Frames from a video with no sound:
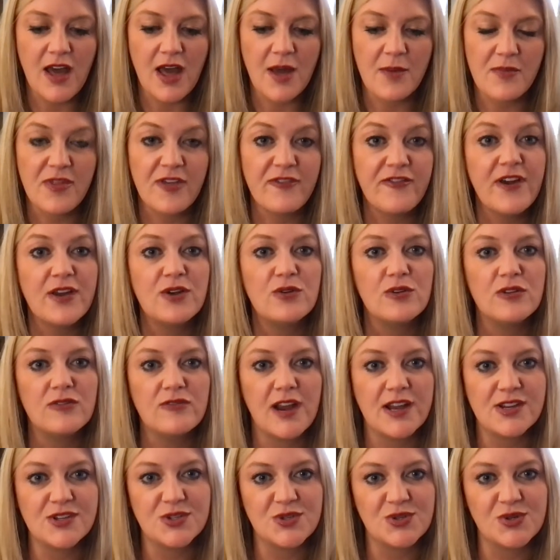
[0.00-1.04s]
the Federal
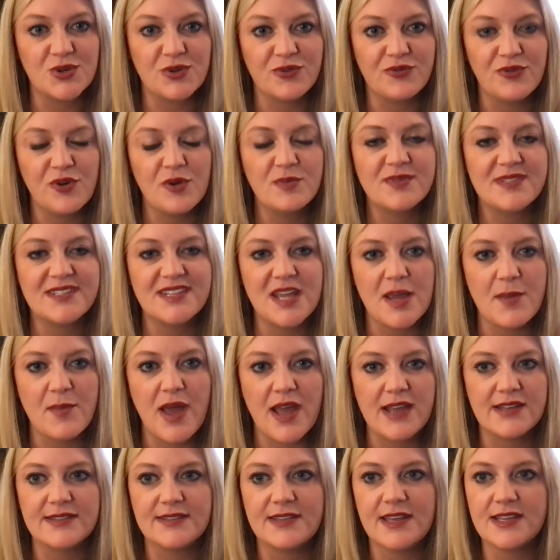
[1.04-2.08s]
Register from
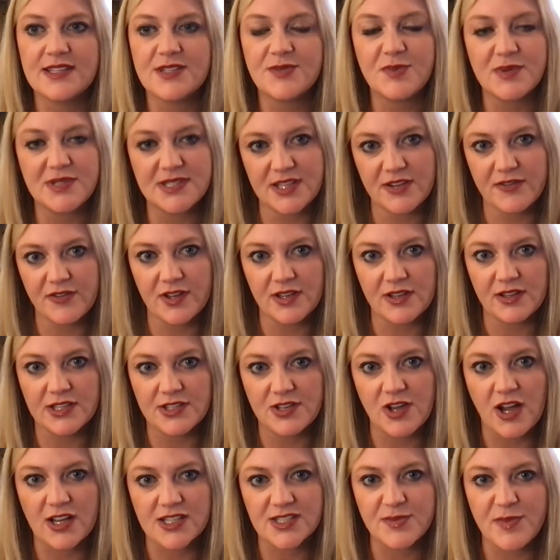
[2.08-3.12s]
CMS that specifically
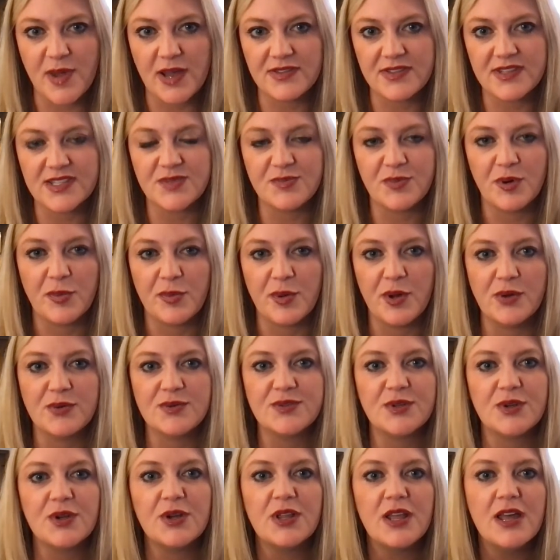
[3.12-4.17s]
talks about this
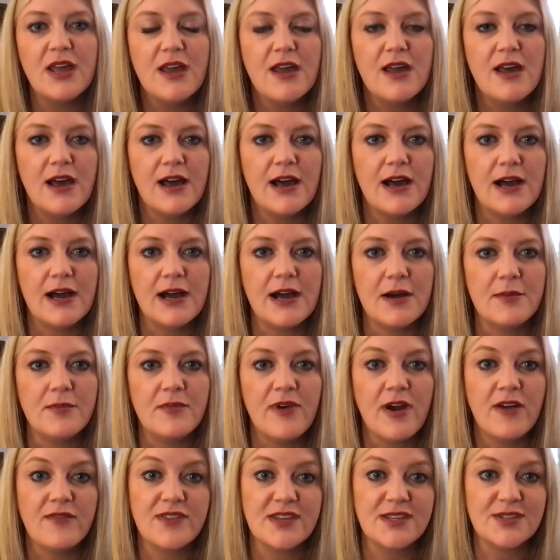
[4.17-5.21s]
proposal
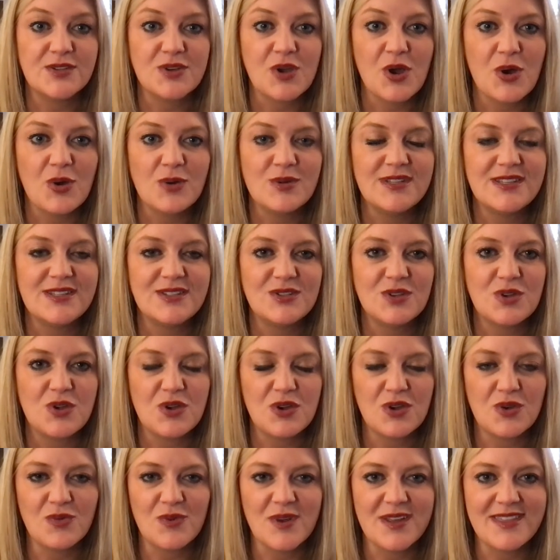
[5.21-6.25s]
of these codes, and so you
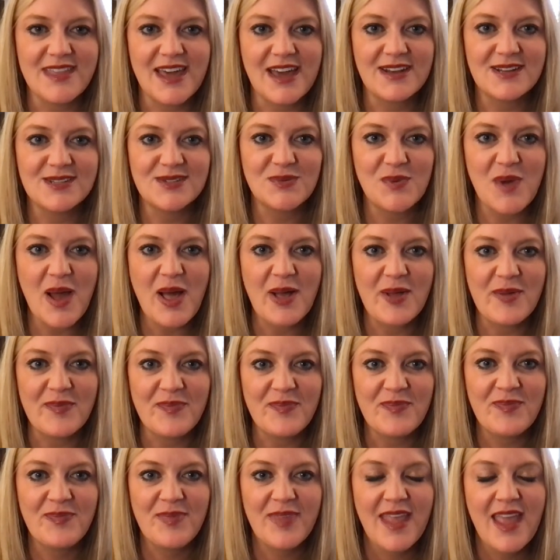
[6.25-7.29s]
can read that as well.
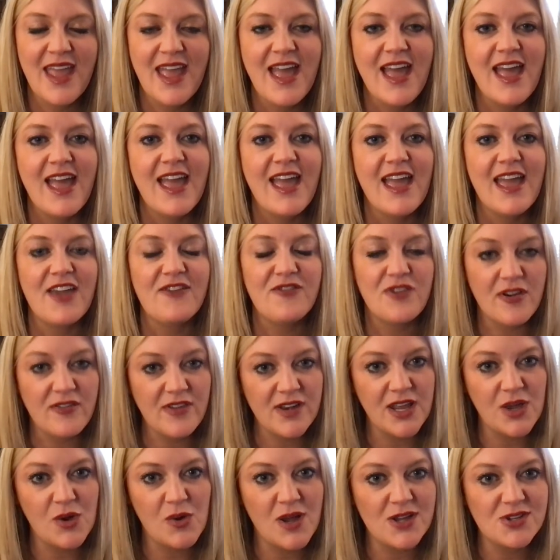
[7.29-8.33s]
If you have
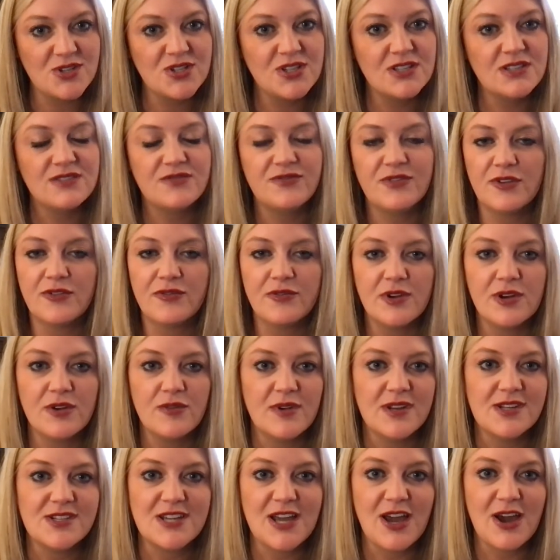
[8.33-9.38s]
any questions, feel free to
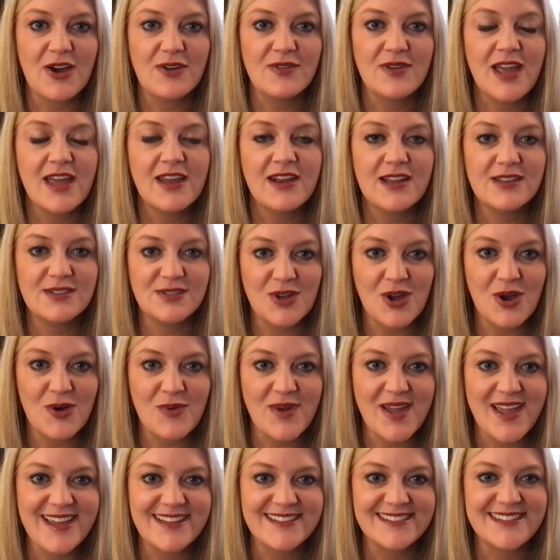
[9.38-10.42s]
reach out, and as
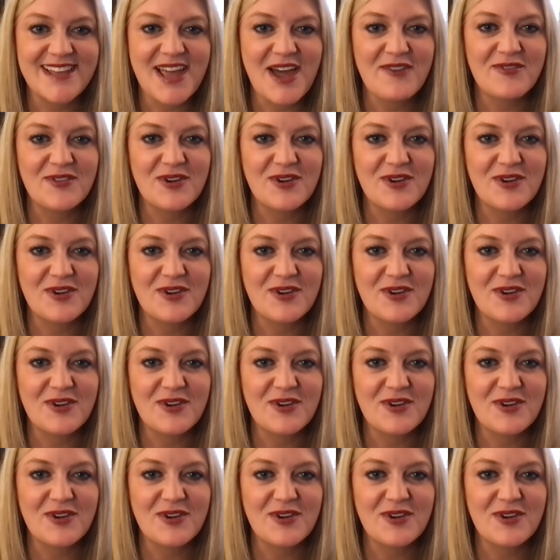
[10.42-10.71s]
always, have a